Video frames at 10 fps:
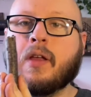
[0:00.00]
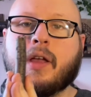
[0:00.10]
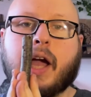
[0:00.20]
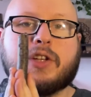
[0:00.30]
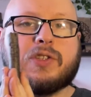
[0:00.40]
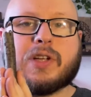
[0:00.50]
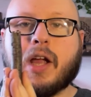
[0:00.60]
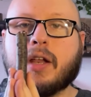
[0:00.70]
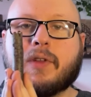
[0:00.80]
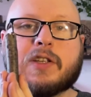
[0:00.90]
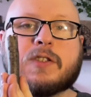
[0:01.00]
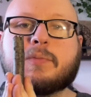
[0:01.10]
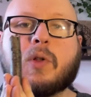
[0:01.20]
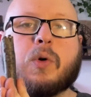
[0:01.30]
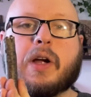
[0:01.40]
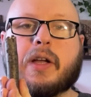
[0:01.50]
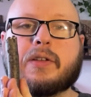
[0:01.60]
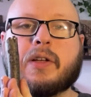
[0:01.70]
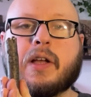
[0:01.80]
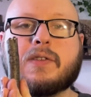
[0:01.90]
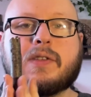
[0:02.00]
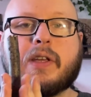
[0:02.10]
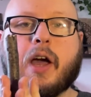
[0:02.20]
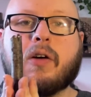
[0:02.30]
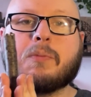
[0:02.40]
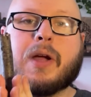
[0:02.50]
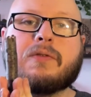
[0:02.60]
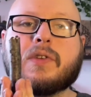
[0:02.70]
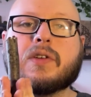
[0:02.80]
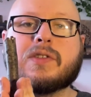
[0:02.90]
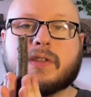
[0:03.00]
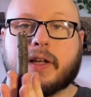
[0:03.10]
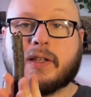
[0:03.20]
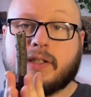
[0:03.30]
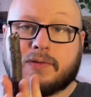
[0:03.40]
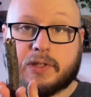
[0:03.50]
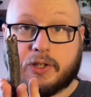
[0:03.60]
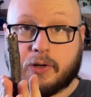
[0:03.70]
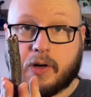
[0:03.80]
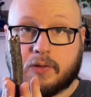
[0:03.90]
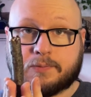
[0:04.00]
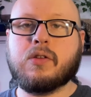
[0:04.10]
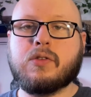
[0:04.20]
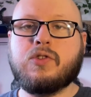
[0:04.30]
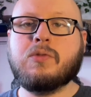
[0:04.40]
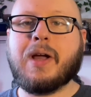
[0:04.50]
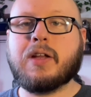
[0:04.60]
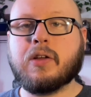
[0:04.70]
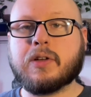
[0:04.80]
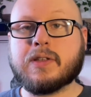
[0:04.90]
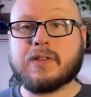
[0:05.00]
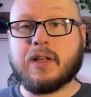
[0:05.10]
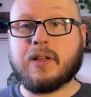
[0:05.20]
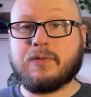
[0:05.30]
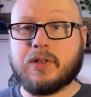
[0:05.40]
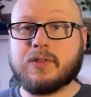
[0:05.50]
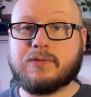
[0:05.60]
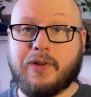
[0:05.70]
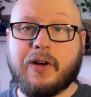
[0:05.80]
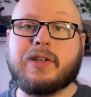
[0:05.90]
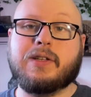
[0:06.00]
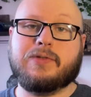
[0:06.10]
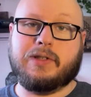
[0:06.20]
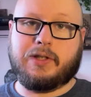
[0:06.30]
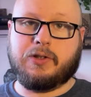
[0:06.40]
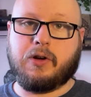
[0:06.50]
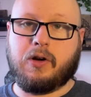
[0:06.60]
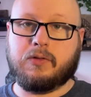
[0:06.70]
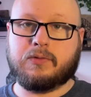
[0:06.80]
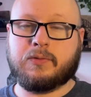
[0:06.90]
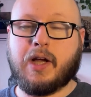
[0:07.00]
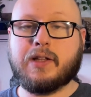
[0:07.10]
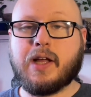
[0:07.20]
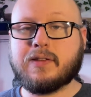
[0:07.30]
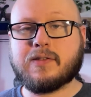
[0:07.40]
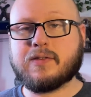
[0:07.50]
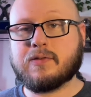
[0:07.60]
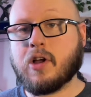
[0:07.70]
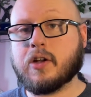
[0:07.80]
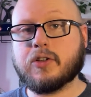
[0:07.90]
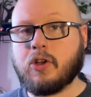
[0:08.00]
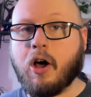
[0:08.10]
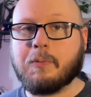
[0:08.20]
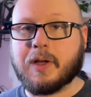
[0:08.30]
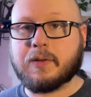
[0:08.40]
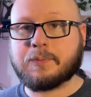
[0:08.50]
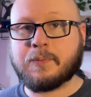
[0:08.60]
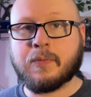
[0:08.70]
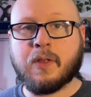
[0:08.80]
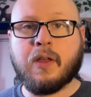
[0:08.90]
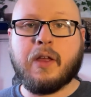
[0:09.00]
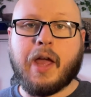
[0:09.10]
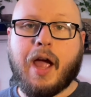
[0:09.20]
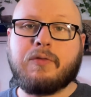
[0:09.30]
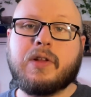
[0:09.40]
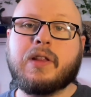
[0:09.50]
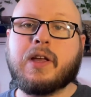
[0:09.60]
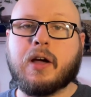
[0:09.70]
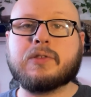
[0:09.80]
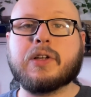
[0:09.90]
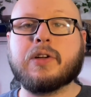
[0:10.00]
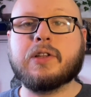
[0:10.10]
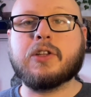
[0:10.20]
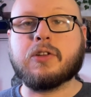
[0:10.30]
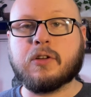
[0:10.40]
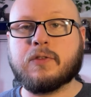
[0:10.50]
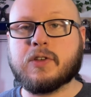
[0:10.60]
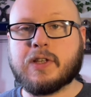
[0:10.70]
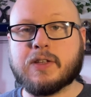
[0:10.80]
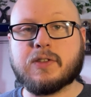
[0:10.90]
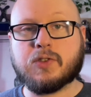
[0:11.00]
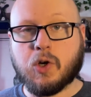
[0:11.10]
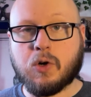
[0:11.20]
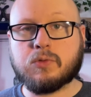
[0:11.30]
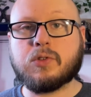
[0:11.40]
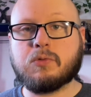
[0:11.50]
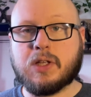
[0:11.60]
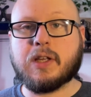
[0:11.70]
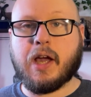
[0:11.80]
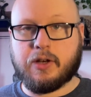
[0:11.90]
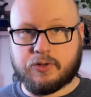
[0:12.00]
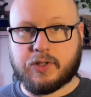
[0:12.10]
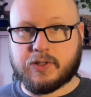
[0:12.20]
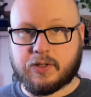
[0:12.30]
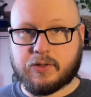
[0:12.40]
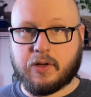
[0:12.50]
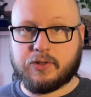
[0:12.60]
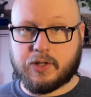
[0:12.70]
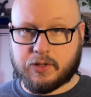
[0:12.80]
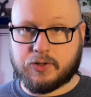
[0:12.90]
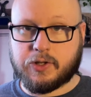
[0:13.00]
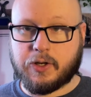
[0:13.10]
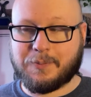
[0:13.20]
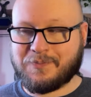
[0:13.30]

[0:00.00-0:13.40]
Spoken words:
And just kind of explore it and see how it might feel slightly different than your own. You might notice that it feels very different than your own, and that's not uncommon. Everything out there in the universe has its own unique energy signature.